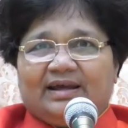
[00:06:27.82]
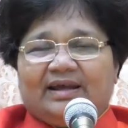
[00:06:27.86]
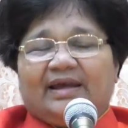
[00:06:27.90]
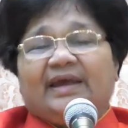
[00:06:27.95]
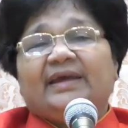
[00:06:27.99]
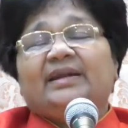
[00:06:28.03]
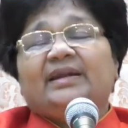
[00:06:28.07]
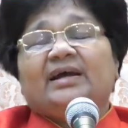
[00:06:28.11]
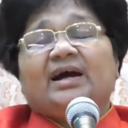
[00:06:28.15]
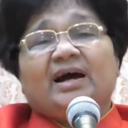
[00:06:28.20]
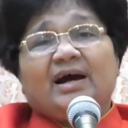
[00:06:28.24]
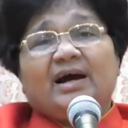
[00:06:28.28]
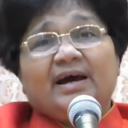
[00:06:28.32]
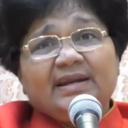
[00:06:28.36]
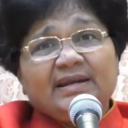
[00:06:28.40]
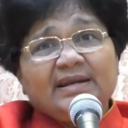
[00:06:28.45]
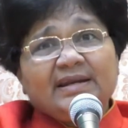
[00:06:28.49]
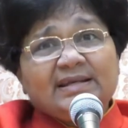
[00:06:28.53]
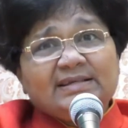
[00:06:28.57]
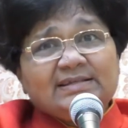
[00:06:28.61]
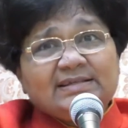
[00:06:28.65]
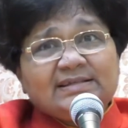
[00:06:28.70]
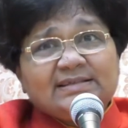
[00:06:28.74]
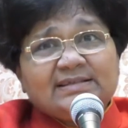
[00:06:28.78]
And
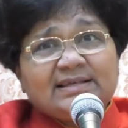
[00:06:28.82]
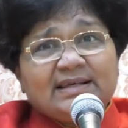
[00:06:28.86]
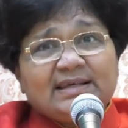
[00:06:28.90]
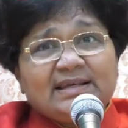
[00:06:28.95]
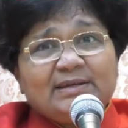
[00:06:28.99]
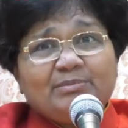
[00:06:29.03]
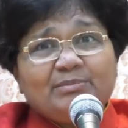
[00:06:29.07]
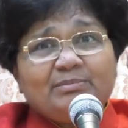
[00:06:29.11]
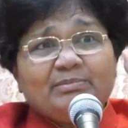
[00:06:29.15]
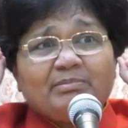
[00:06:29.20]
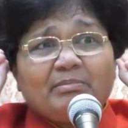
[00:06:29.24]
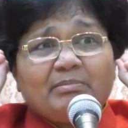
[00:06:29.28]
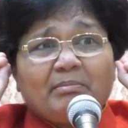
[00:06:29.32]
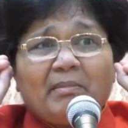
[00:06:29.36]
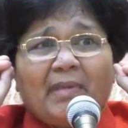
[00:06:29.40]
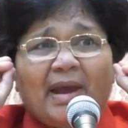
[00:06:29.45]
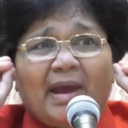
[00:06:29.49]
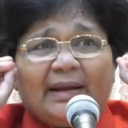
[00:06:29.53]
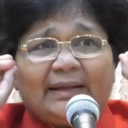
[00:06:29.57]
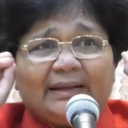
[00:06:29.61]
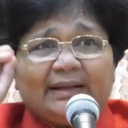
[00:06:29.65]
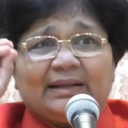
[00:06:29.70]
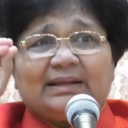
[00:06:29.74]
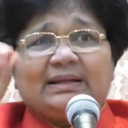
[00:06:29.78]
unnecessary
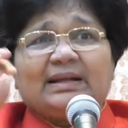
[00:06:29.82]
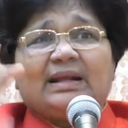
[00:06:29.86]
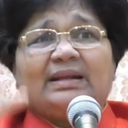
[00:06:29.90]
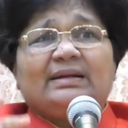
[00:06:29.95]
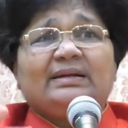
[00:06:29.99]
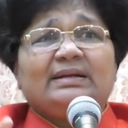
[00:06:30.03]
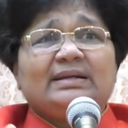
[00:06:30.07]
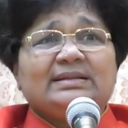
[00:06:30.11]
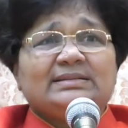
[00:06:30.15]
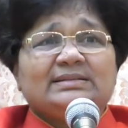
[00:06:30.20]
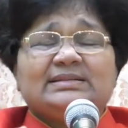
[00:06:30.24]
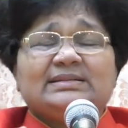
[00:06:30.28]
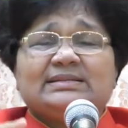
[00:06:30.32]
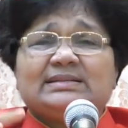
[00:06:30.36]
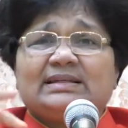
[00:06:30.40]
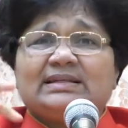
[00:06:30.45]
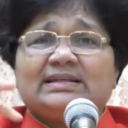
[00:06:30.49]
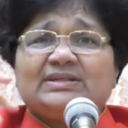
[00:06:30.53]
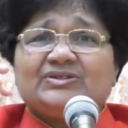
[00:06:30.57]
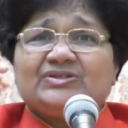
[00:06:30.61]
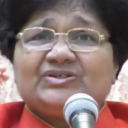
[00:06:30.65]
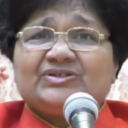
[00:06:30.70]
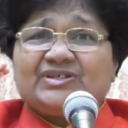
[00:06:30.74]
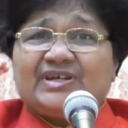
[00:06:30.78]
matter,
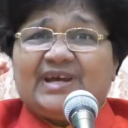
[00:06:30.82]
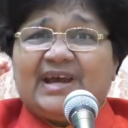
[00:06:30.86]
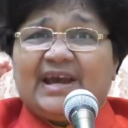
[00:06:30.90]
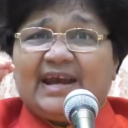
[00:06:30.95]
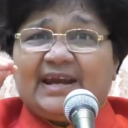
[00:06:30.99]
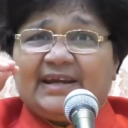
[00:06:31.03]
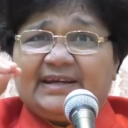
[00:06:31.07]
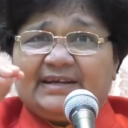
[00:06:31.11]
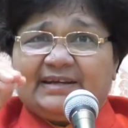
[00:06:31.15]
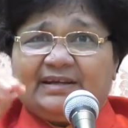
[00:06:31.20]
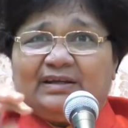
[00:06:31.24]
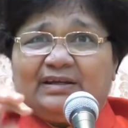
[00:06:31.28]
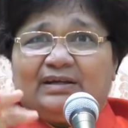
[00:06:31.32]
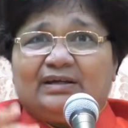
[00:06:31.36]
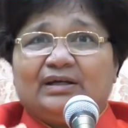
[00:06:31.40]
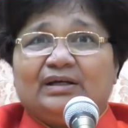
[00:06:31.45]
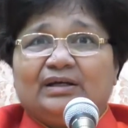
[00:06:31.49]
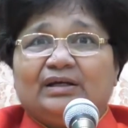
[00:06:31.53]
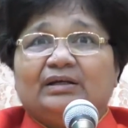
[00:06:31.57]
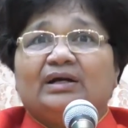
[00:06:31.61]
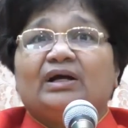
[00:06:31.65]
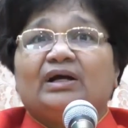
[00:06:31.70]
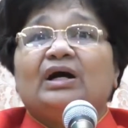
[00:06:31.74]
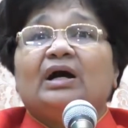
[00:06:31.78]
unnecessary chat,
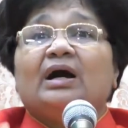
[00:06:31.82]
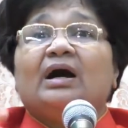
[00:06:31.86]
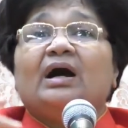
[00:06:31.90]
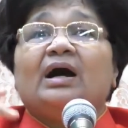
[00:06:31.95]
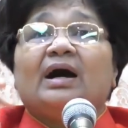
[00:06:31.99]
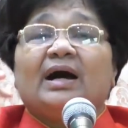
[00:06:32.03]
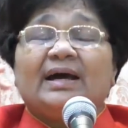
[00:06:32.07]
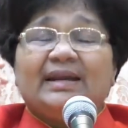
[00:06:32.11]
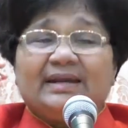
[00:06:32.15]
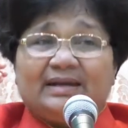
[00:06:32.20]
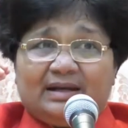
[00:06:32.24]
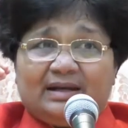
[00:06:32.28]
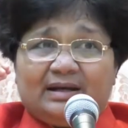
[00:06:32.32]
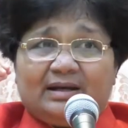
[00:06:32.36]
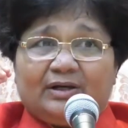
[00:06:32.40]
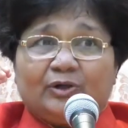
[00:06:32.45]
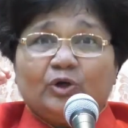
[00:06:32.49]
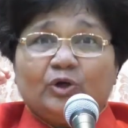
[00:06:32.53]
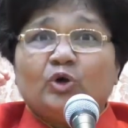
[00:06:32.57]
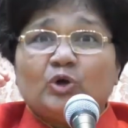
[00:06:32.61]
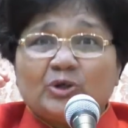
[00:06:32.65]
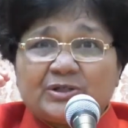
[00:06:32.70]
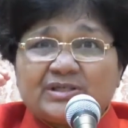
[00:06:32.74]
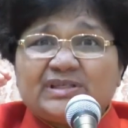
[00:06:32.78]
and
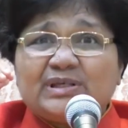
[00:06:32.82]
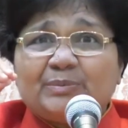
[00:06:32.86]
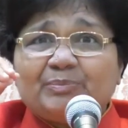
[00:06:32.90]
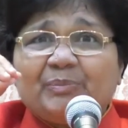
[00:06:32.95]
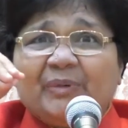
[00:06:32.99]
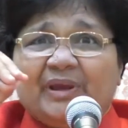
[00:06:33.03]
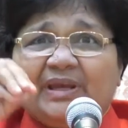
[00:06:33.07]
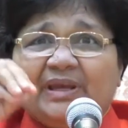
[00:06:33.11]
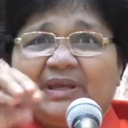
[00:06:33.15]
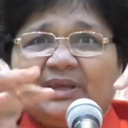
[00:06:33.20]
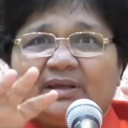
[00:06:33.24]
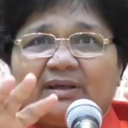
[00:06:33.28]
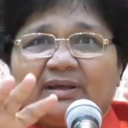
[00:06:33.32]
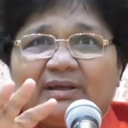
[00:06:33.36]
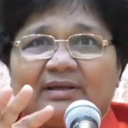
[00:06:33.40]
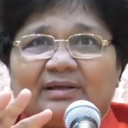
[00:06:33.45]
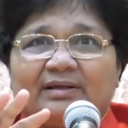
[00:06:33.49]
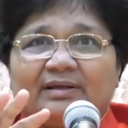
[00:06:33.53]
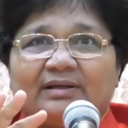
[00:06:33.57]
gossiping,